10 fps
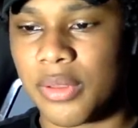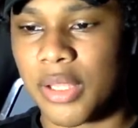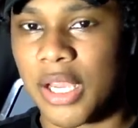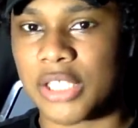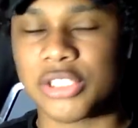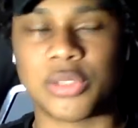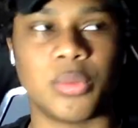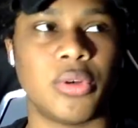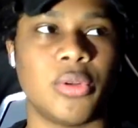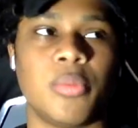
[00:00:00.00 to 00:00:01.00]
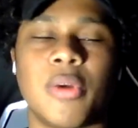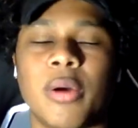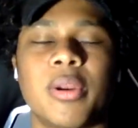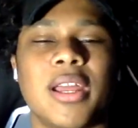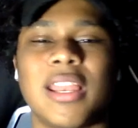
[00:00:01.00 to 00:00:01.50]
Like, I swear to you, bro, I
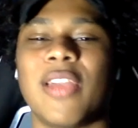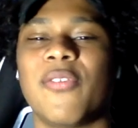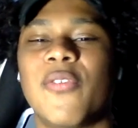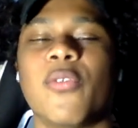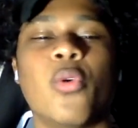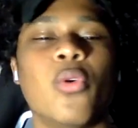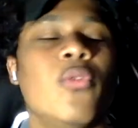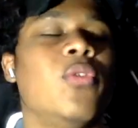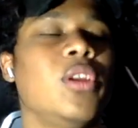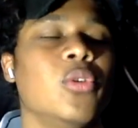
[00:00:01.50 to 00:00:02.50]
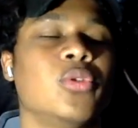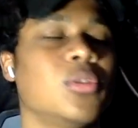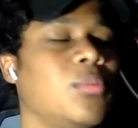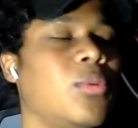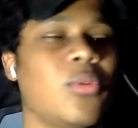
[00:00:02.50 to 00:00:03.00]
would have had like 4 videos
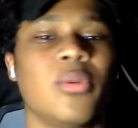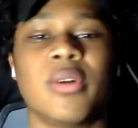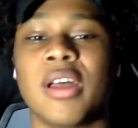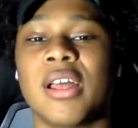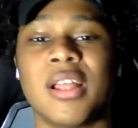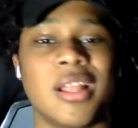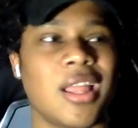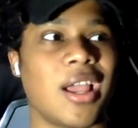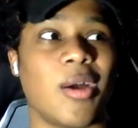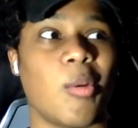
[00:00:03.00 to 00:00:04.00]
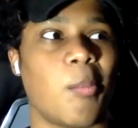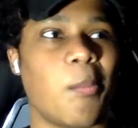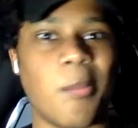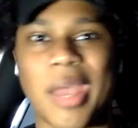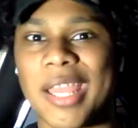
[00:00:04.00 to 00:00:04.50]
up, bro. Like,
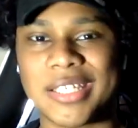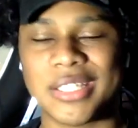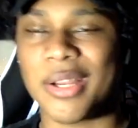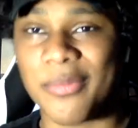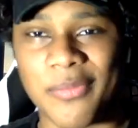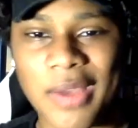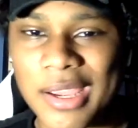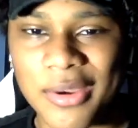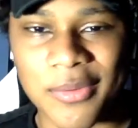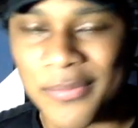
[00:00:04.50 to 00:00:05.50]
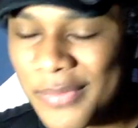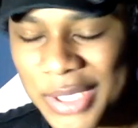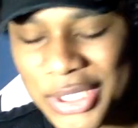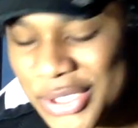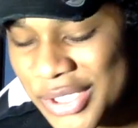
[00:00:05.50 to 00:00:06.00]
mad shit, a fire
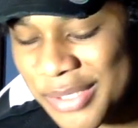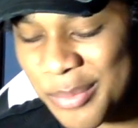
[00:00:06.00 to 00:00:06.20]
fucking shit.